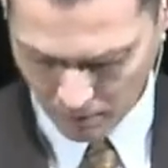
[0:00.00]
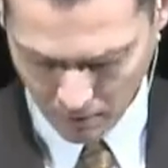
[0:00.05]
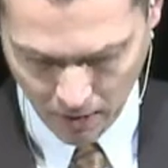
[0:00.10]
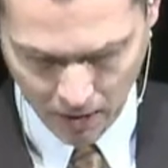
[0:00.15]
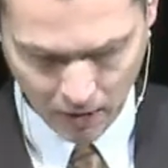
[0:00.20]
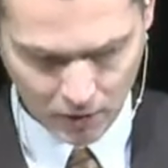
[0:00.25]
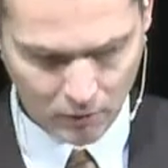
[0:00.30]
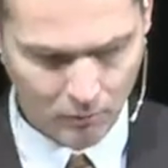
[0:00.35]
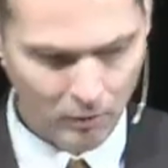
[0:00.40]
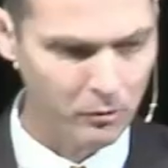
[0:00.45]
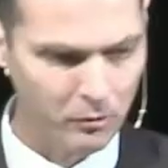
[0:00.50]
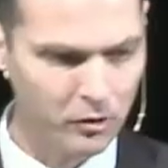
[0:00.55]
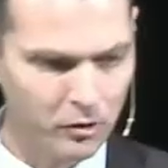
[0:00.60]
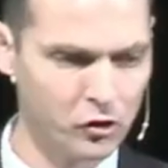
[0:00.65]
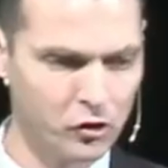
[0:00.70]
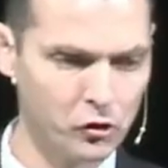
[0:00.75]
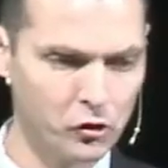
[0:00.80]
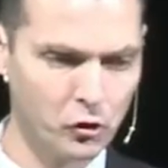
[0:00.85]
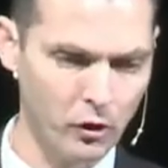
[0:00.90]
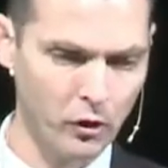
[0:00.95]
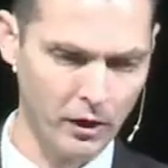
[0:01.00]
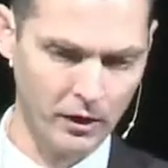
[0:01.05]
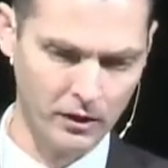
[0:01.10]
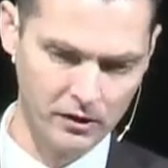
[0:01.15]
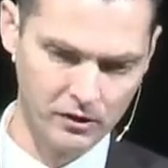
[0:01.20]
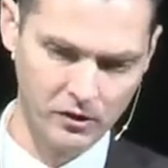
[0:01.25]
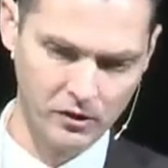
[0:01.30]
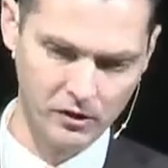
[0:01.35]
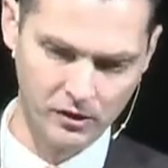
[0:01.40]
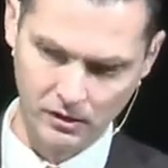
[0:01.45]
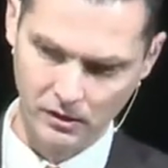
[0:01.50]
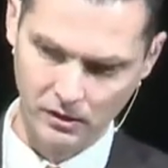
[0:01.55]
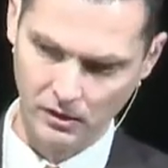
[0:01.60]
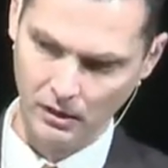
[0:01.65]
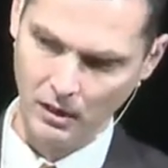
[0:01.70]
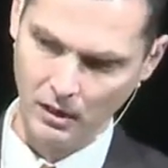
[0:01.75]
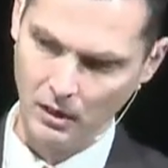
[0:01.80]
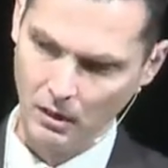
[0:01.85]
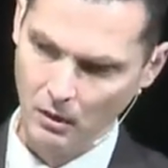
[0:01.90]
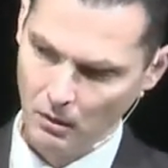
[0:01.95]
And you remember the story. This is the
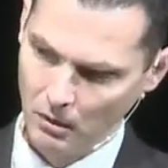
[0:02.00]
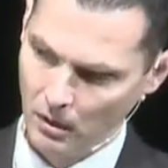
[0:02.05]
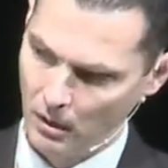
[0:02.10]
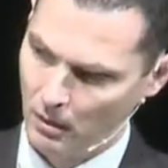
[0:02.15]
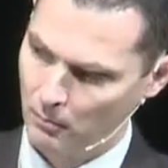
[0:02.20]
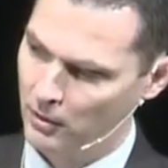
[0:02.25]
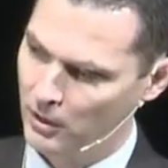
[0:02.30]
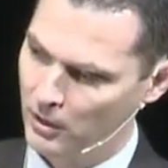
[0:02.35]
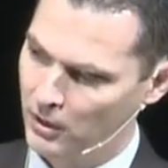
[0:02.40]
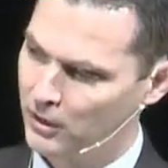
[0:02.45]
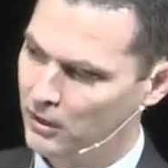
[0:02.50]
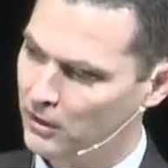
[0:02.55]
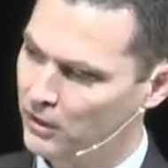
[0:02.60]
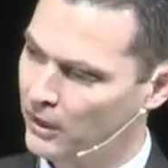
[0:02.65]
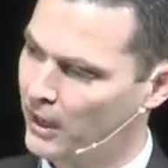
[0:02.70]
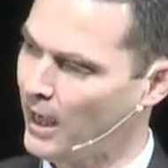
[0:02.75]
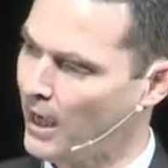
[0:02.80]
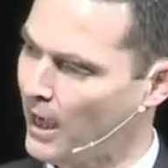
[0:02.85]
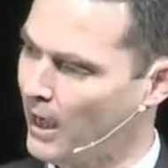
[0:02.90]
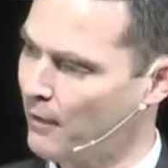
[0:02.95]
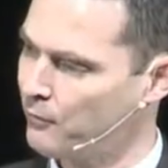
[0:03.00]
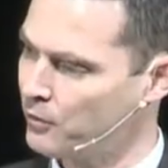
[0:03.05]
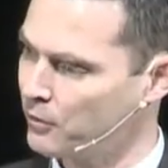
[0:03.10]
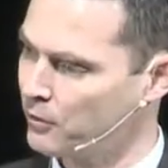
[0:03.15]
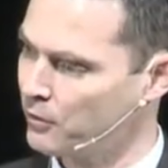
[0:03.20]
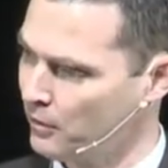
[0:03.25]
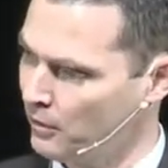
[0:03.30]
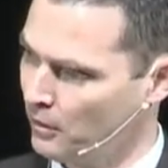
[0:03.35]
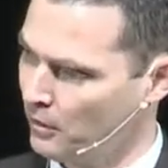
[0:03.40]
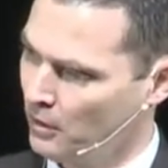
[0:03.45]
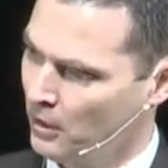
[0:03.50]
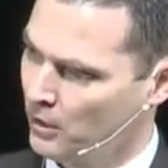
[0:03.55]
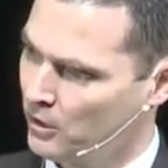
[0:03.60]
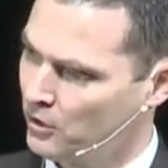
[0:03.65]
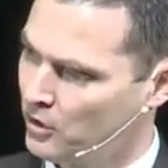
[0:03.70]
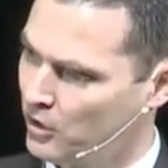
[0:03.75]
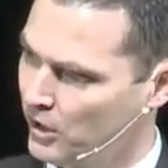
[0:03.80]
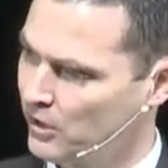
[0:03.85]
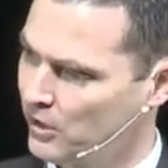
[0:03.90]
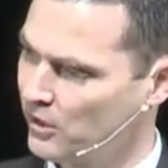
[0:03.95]
immediately after
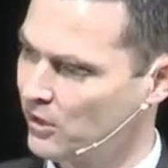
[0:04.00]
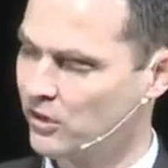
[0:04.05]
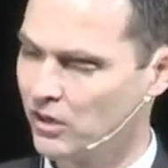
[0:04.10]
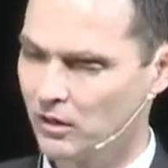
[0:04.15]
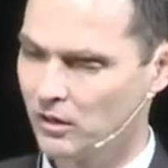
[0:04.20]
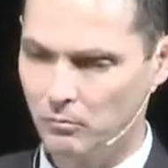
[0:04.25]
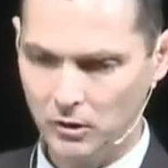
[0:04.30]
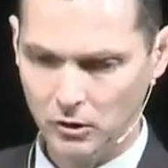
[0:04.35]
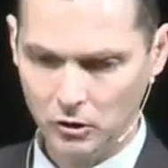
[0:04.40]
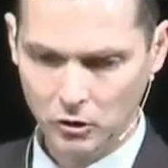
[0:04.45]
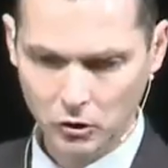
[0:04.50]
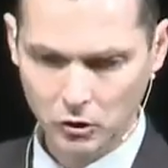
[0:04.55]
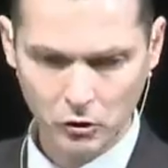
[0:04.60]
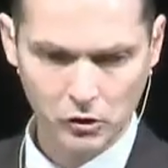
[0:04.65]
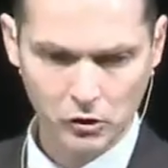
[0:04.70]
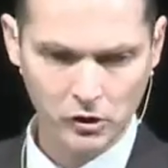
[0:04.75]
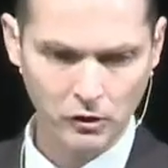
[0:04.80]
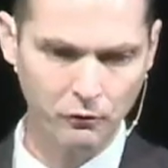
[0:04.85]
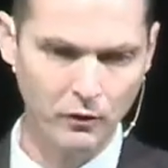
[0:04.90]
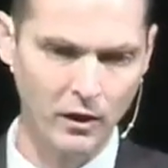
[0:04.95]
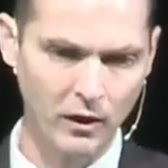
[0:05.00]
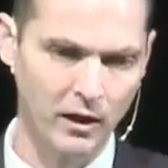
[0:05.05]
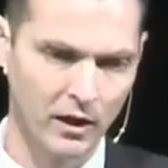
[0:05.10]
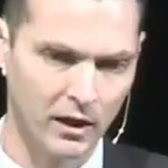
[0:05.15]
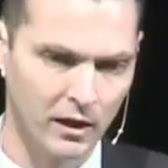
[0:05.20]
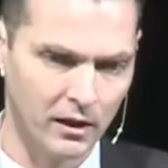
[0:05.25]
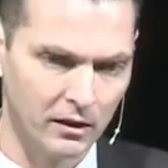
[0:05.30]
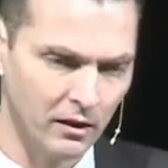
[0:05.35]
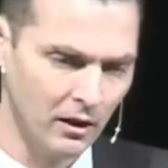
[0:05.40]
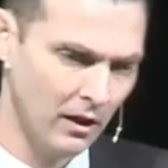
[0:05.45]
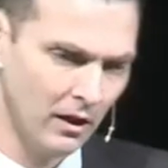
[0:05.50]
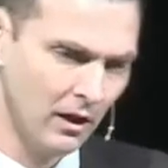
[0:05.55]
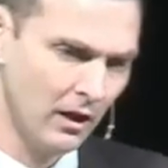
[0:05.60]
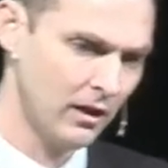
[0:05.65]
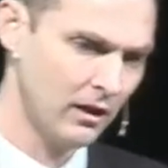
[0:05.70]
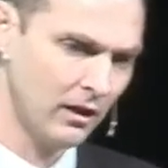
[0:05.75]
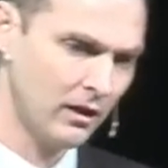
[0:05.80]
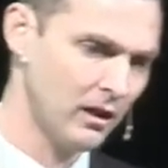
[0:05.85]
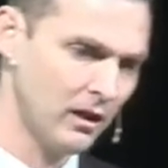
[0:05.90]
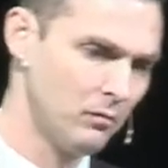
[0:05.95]
Jesus had been crucified
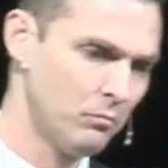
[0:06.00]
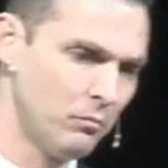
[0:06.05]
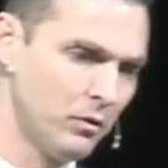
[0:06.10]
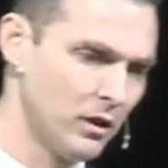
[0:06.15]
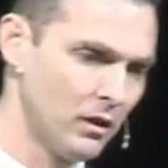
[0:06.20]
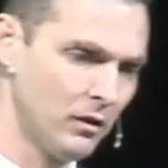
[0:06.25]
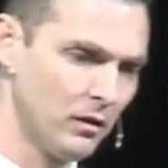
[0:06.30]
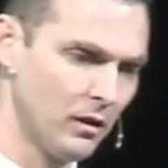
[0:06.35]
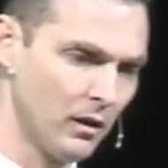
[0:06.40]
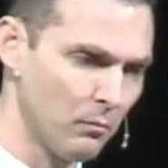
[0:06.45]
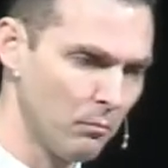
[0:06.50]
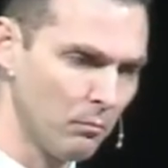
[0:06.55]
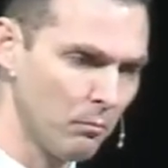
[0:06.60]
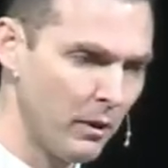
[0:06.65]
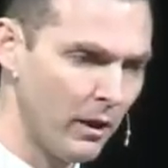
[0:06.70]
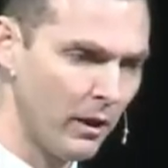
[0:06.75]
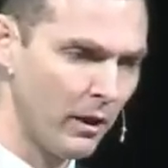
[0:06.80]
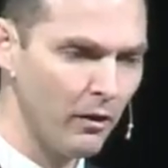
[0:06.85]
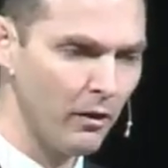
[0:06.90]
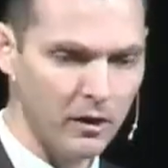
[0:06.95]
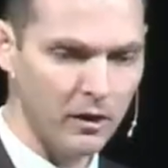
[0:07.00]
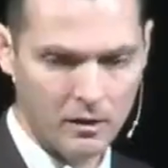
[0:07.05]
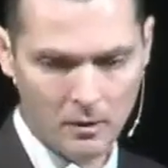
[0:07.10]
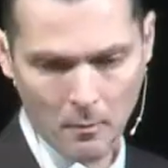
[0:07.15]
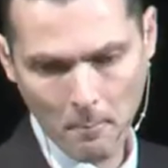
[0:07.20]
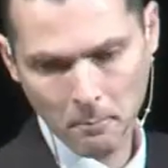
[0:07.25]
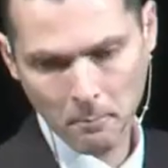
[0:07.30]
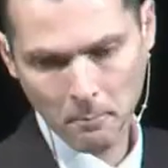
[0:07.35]
and he had been buried,